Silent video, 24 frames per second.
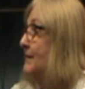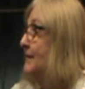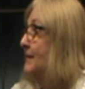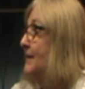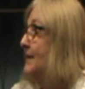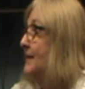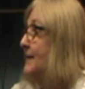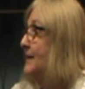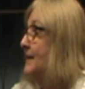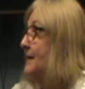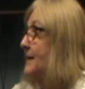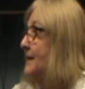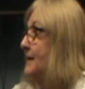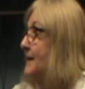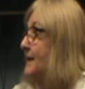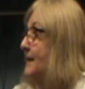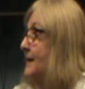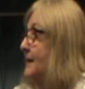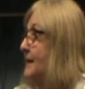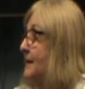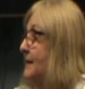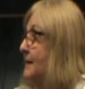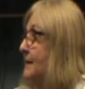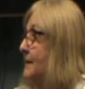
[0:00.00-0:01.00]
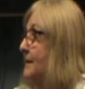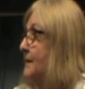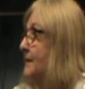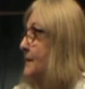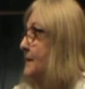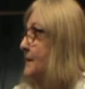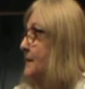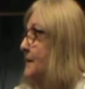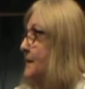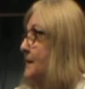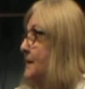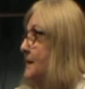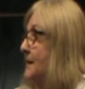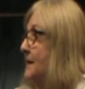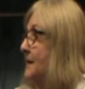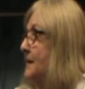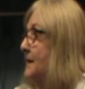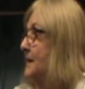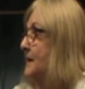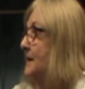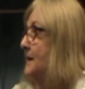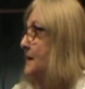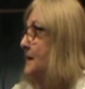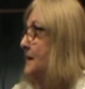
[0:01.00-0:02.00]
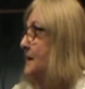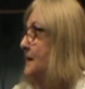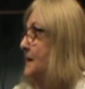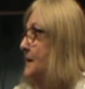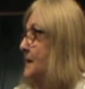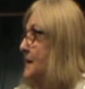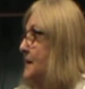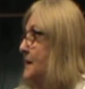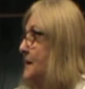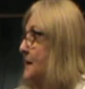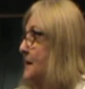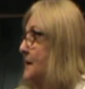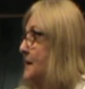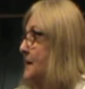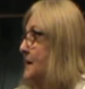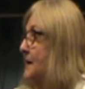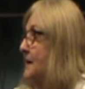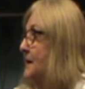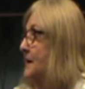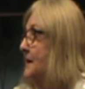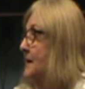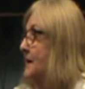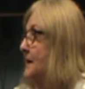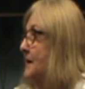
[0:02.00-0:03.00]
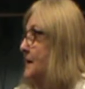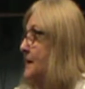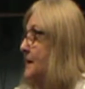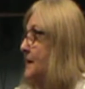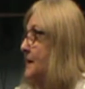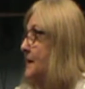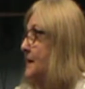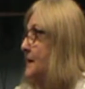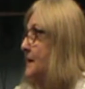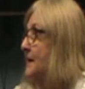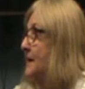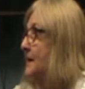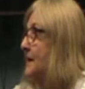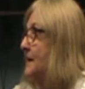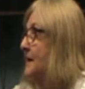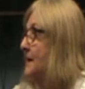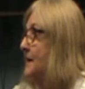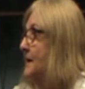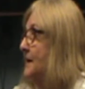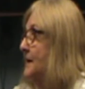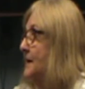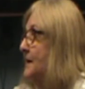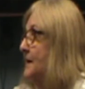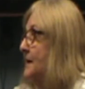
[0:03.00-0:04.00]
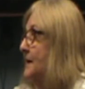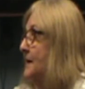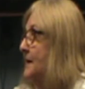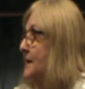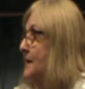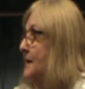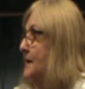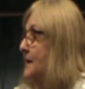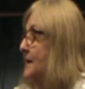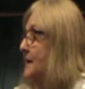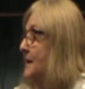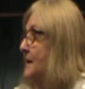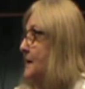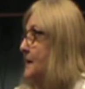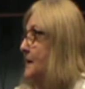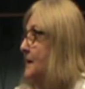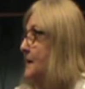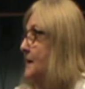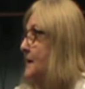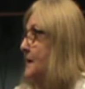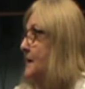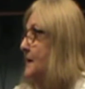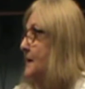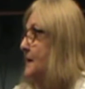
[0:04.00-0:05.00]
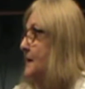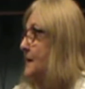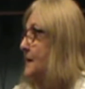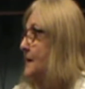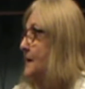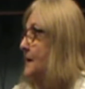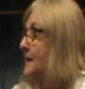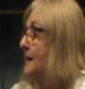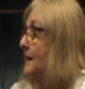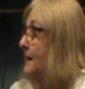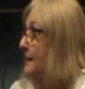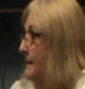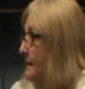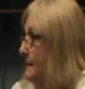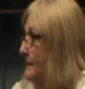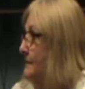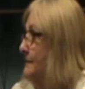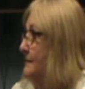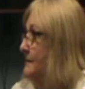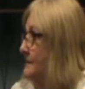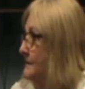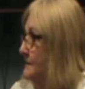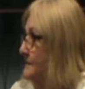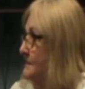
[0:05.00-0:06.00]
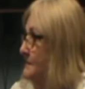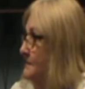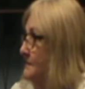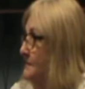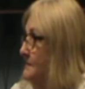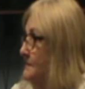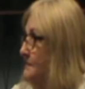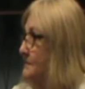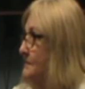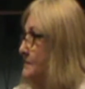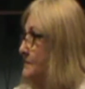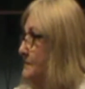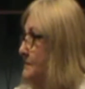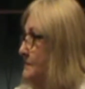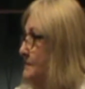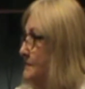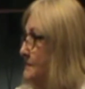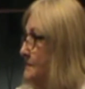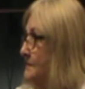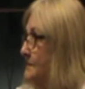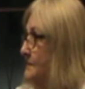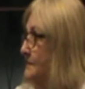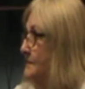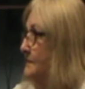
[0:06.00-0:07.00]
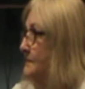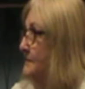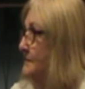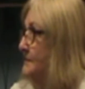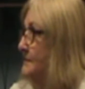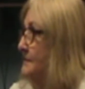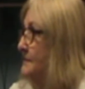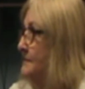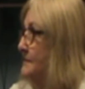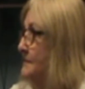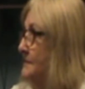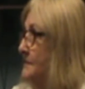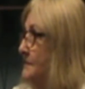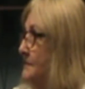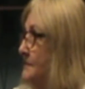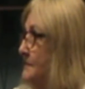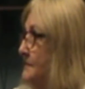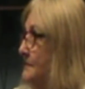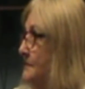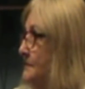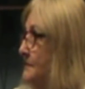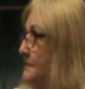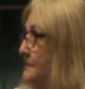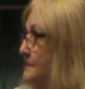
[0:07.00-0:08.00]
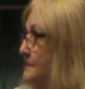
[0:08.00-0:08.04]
The person shown says nothing.